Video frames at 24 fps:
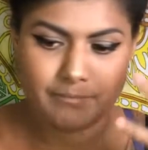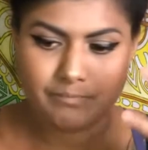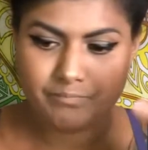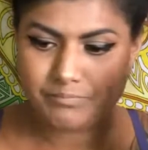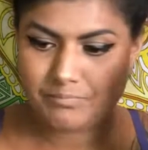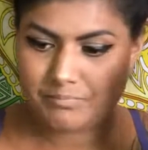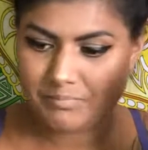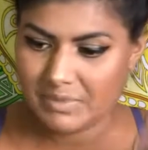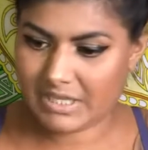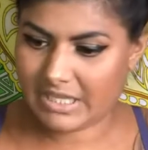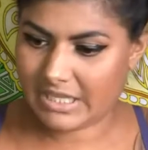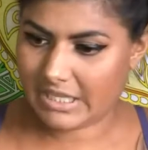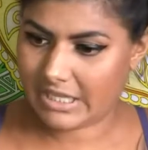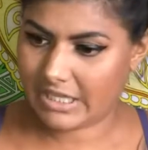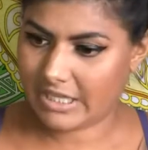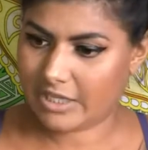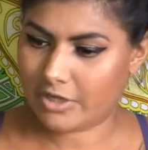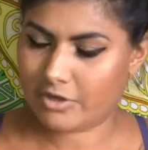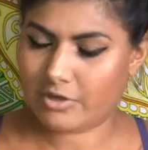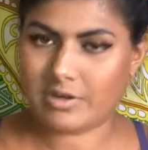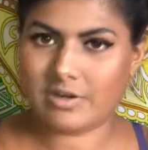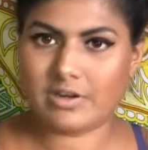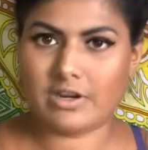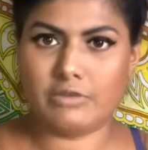big
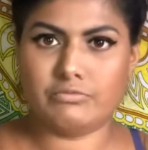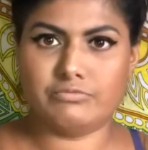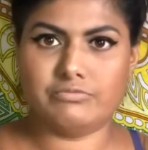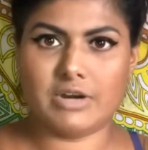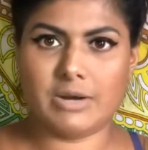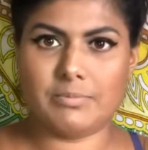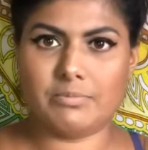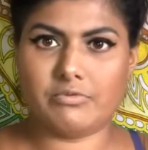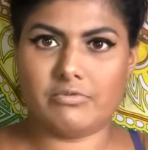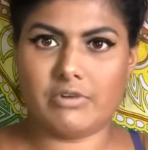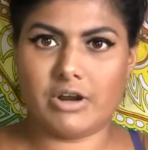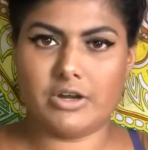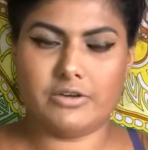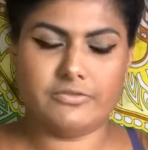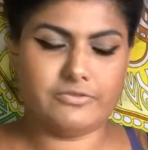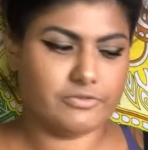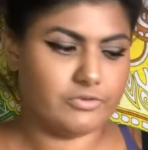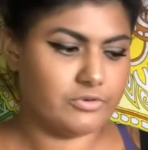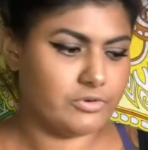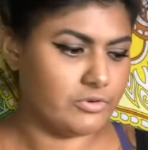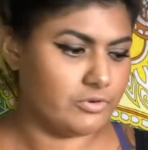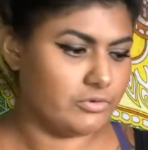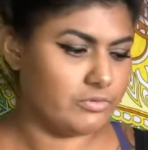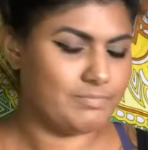like rubber
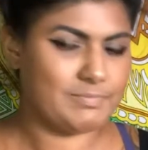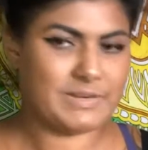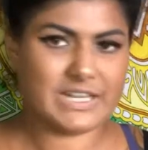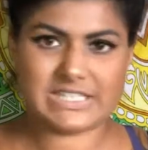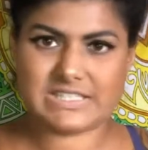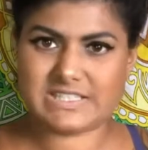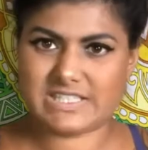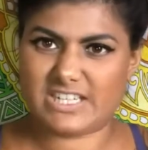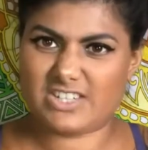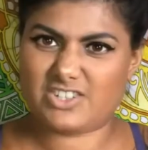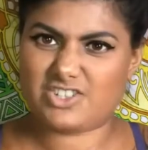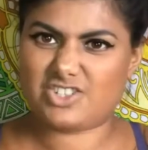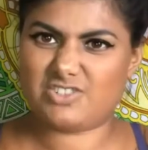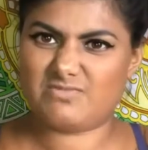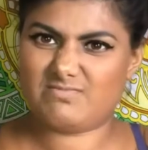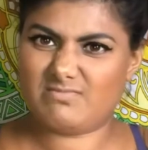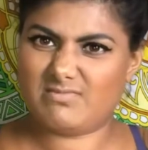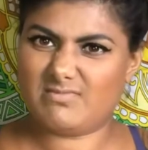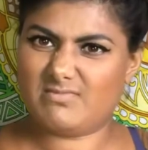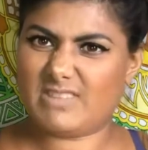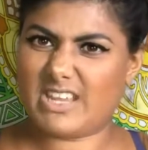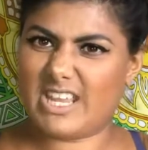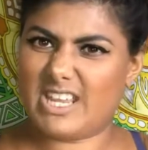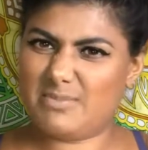overall plastic
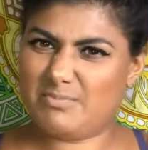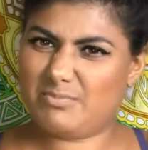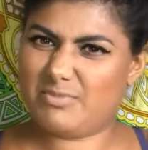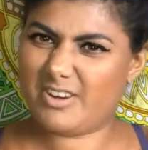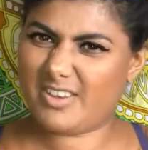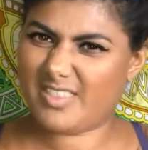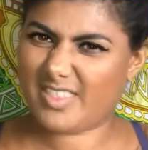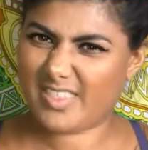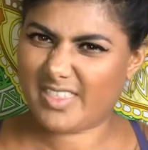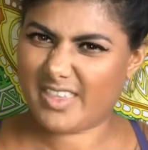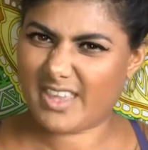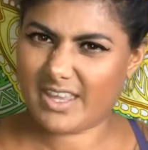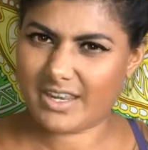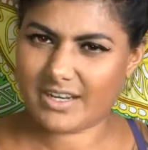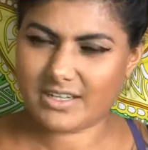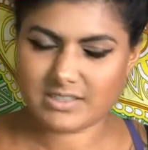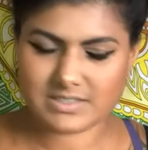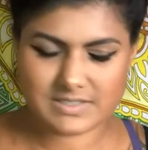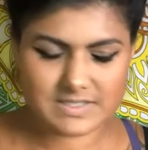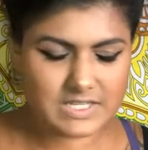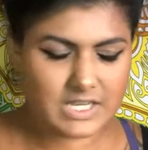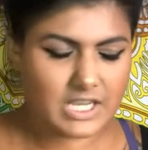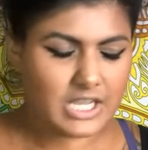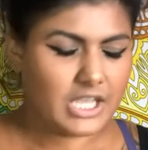apron things.